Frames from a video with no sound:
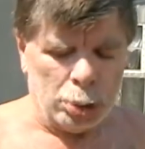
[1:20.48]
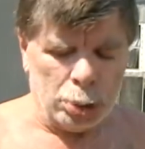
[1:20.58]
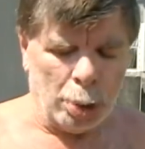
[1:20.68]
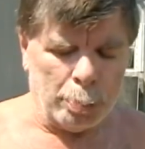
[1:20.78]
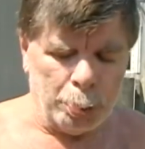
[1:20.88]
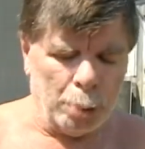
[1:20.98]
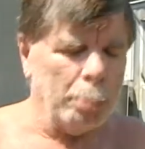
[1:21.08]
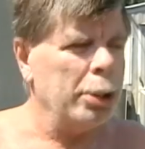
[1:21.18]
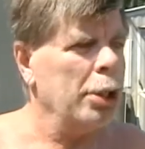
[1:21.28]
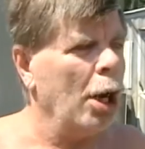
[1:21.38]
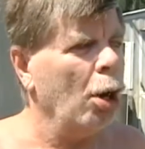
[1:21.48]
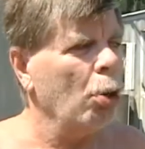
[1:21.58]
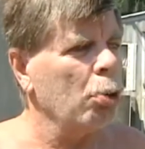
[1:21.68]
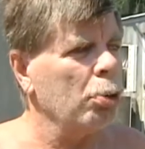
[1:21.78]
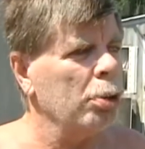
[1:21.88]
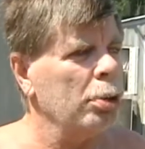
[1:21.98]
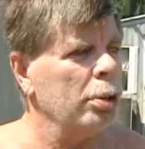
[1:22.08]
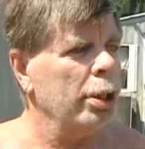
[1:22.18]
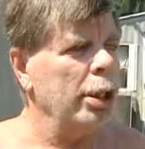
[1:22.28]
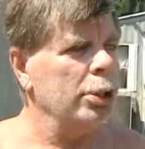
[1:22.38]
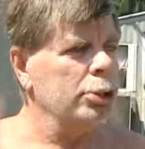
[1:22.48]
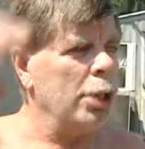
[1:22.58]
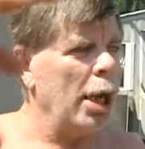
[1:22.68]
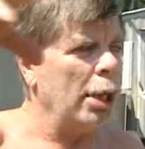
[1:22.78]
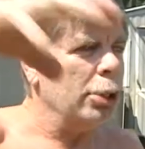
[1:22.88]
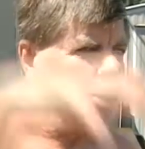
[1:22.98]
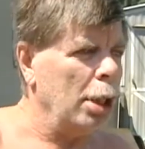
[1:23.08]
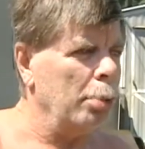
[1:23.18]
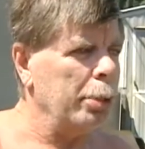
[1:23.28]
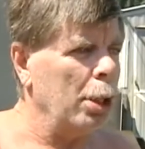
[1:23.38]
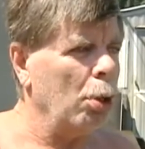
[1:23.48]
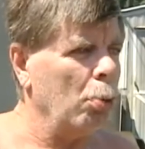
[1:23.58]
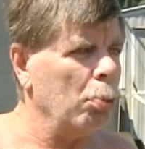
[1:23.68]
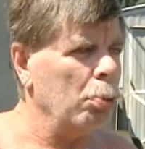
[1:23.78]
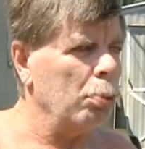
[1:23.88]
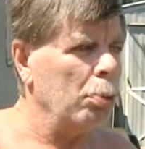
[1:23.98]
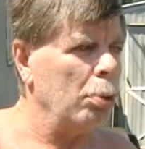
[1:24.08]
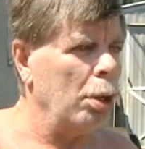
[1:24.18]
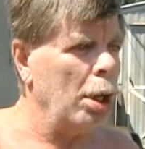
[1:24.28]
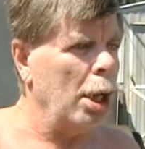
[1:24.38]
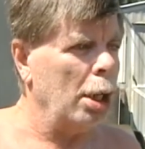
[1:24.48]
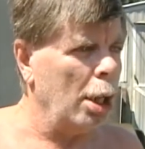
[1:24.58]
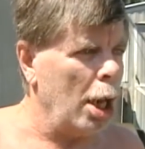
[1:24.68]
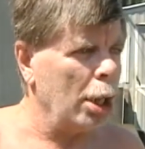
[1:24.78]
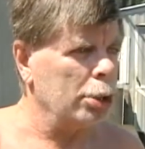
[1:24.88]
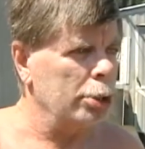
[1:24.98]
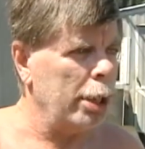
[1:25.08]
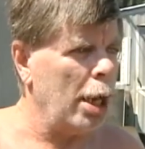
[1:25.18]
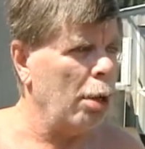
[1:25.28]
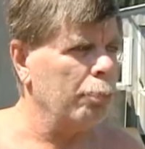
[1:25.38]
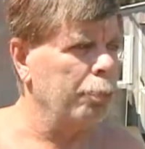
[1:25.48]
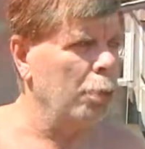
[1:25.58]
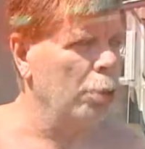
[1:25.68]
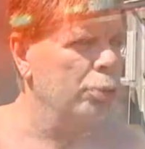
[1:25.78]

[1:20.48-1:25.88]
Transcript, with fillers: so I put my dog inside the cubby hole and locked it down for her